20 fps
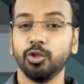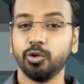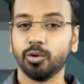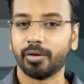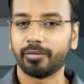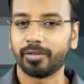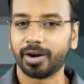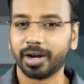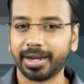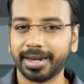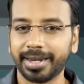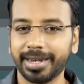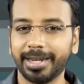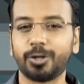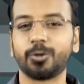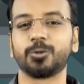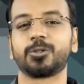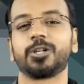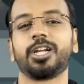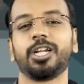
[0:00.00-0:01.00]
you have
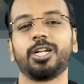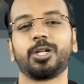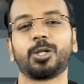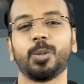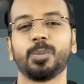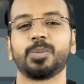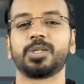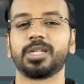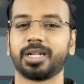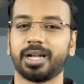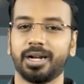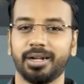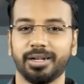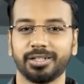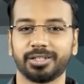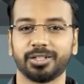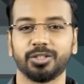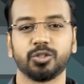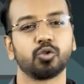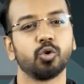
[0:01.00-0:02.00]
agreed to certain terms and
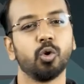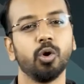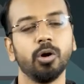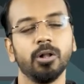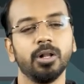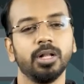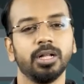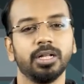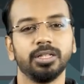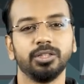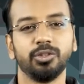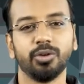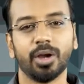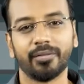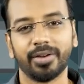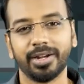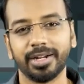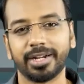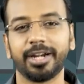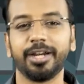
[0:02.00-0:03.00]
conditions. So, you
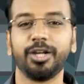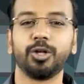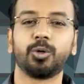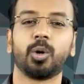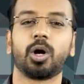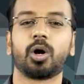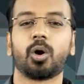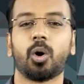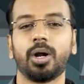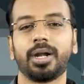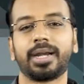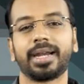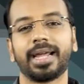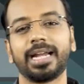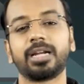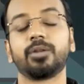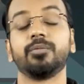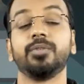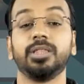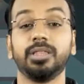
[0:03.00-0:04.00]
have entered into a
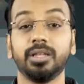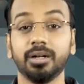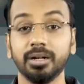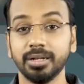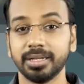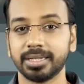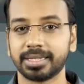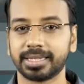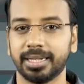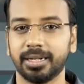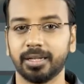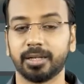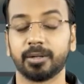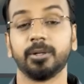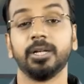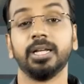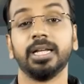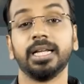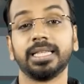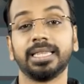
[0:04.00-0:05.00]
contract with the seller.
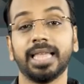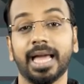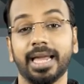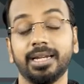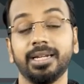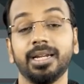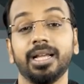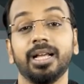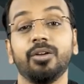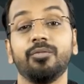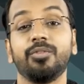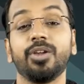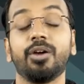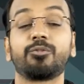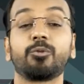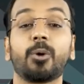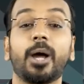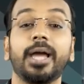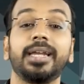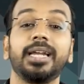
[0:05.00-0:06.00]
Then, we
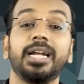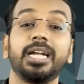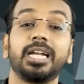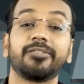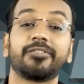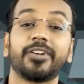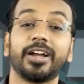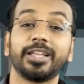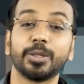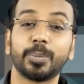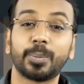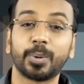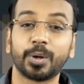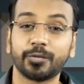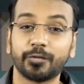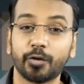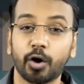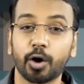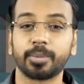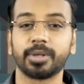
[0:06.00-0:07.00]
have to identify the
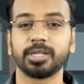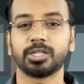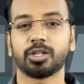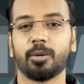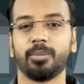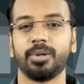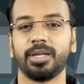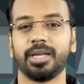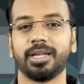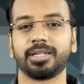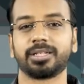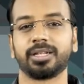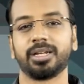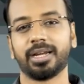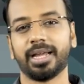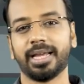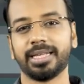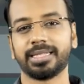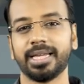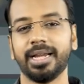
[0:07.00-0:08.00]
performance
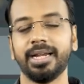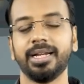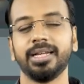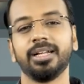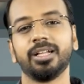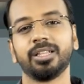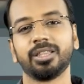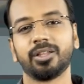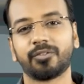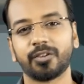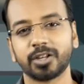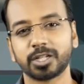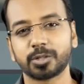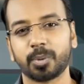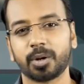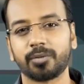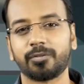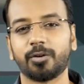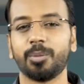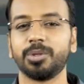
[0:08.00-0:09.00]
obligation. I said, the first
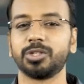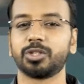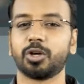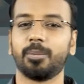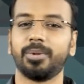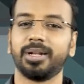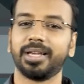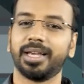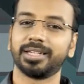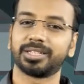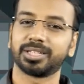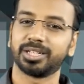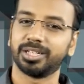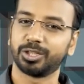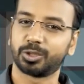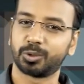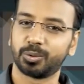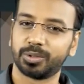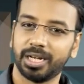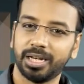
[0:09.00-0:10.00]
performance obligation
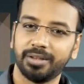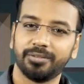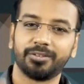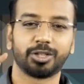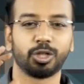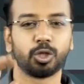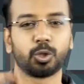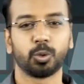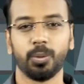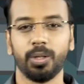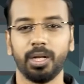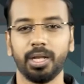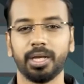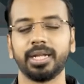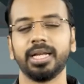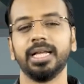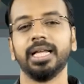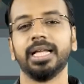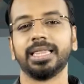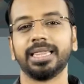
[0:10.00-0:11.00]
is to deliver the
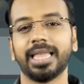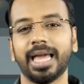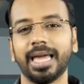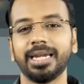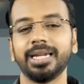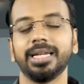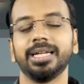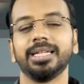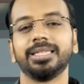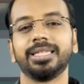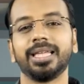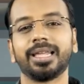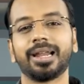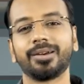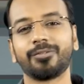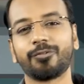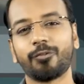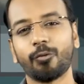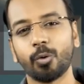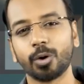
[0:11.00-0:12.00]
two-wheeler. Then, there
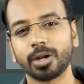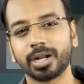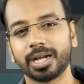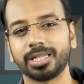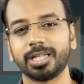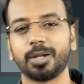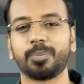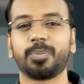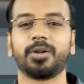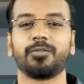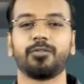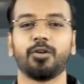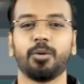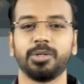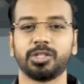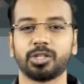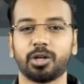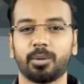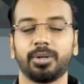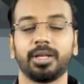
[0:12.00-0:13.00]
are four other
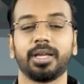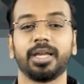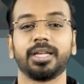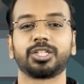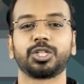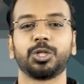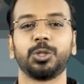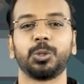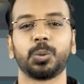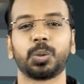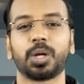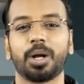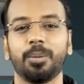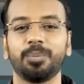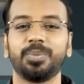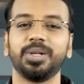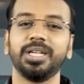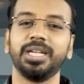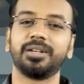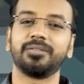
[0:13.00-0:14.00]
performance obligations to
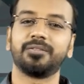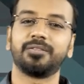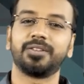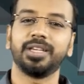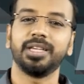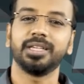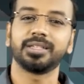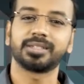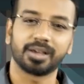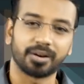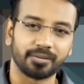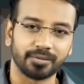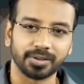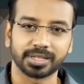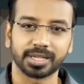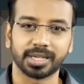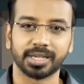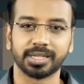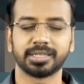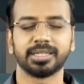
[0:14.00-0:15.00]
complete free
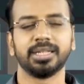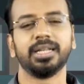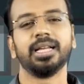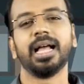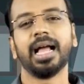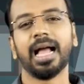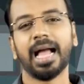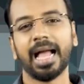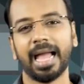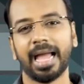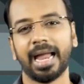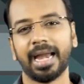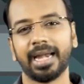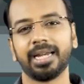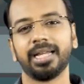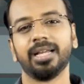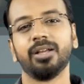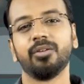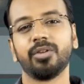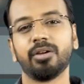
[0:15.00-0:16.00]
services.
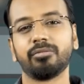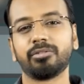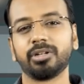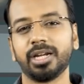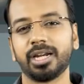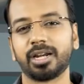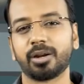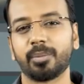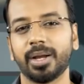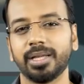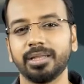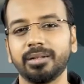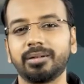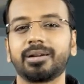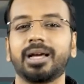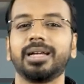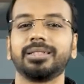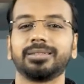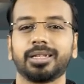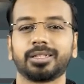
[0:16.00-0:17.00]
And we have to determine the
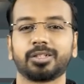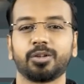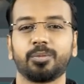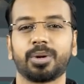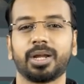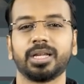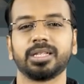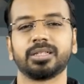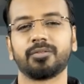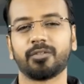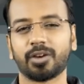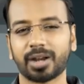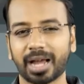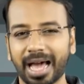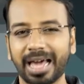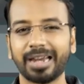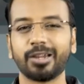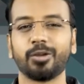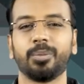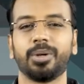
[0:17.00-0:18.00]
transaction price. For
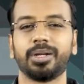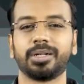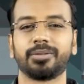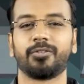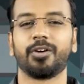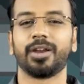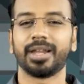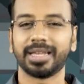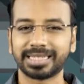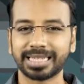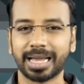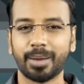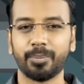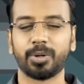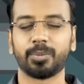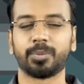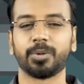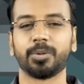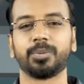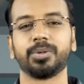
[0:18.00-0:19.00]
argument, for
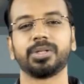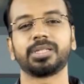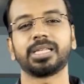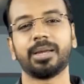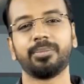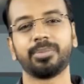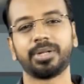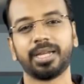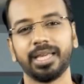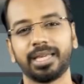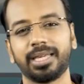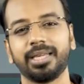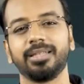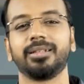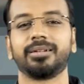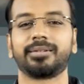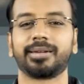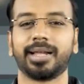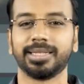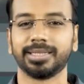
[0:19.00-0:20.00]
example purpose, I am taking
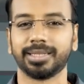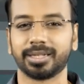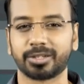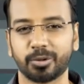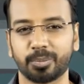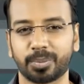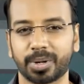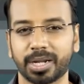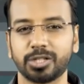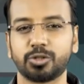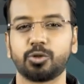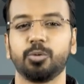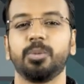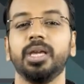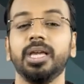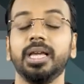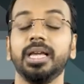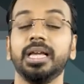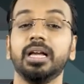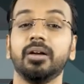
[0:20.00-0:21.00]
the transaction price to
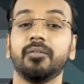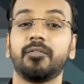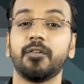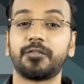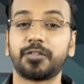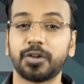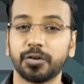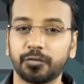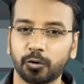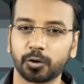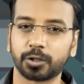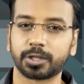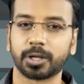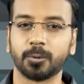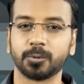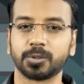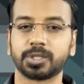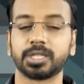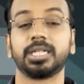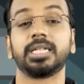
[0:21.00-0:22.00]
be
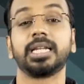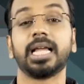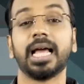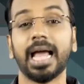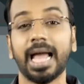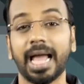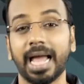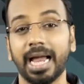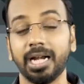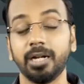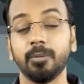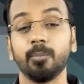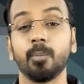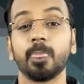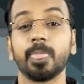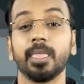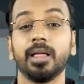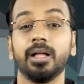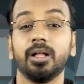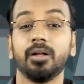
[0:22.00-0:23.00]
54,000 and
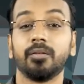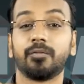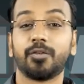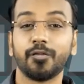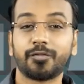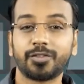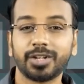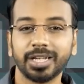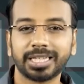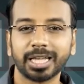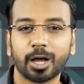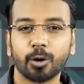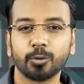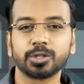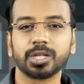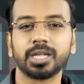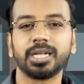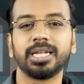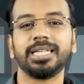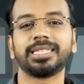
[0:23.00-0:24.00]

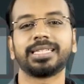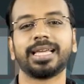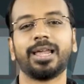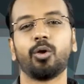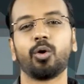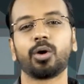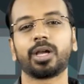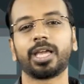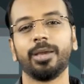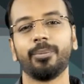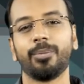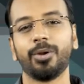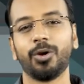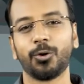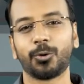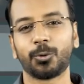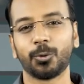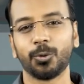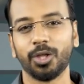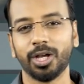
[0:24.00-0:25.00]
50,000 is
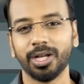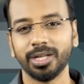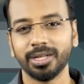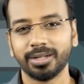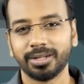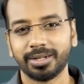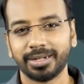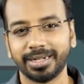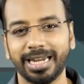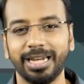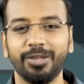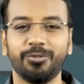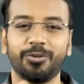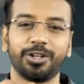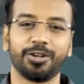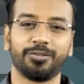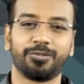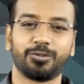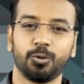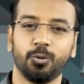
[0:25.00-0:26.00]
allocable to the
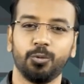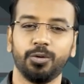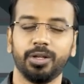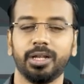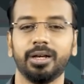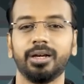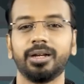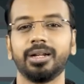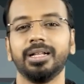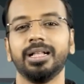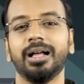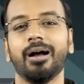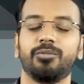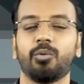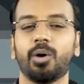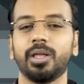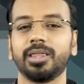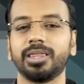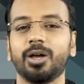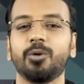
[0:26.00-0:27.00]
delivery of two-wheeler.
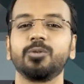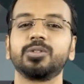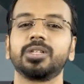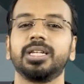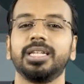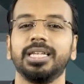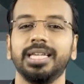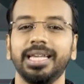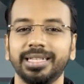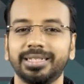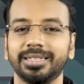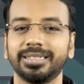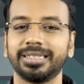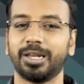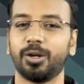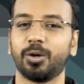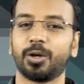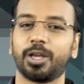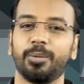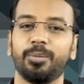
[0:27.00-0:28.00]
1,000 each is
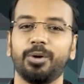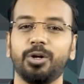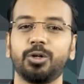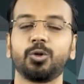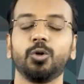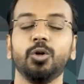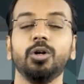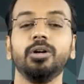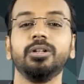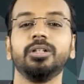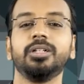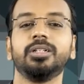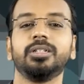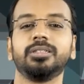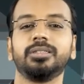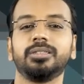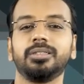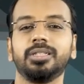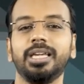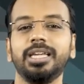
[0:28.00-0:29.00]
allocable to
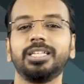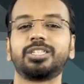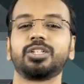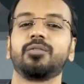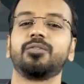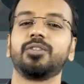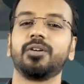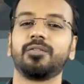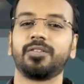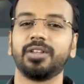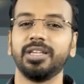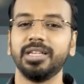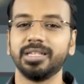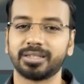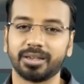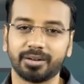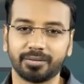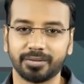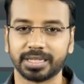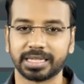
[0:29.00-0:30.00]
each of the free
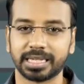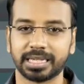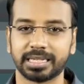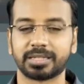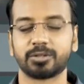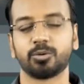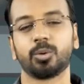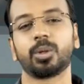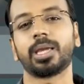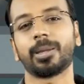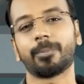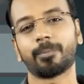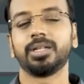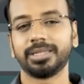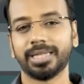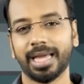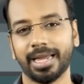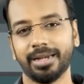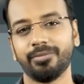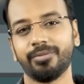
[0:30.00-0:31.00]
services. Okay.
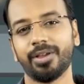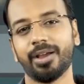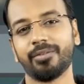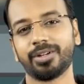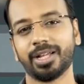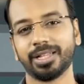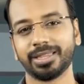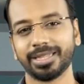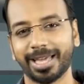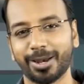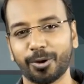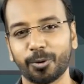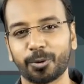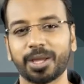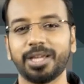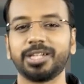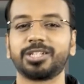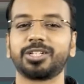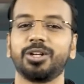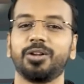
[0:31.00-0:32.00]
Then we have done the
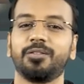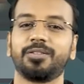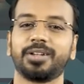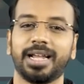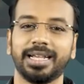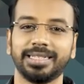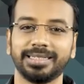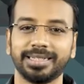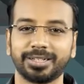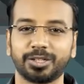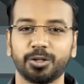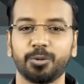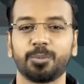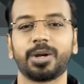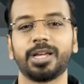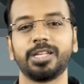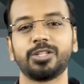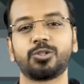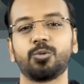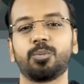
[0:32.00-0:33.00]
allocation of transaction
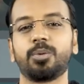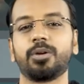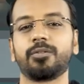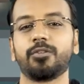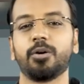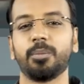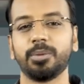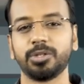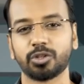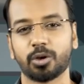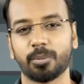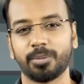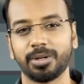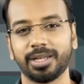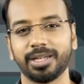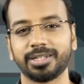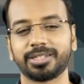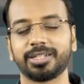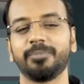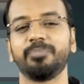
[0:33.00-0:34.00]
price to performance
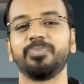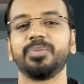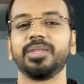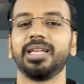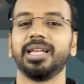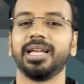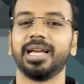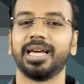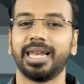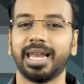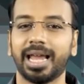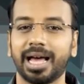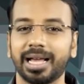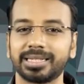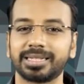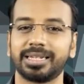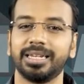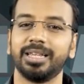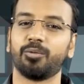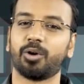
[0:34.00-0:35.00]
obligation.
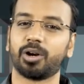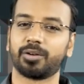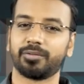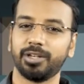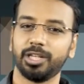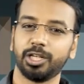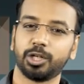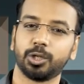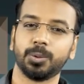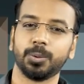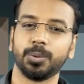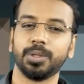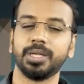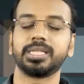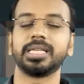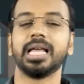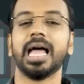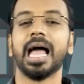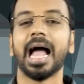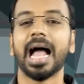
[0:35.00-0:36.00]
Lastly, what we need to do
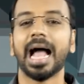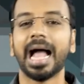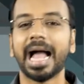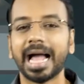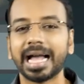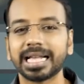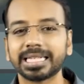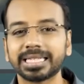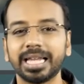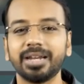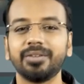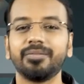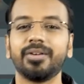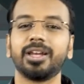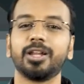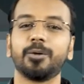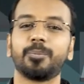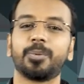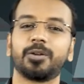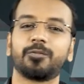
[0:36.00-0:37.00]
is, as and
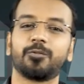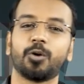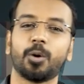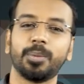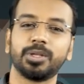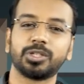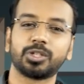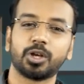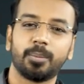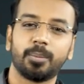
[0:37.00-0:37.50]
when a performance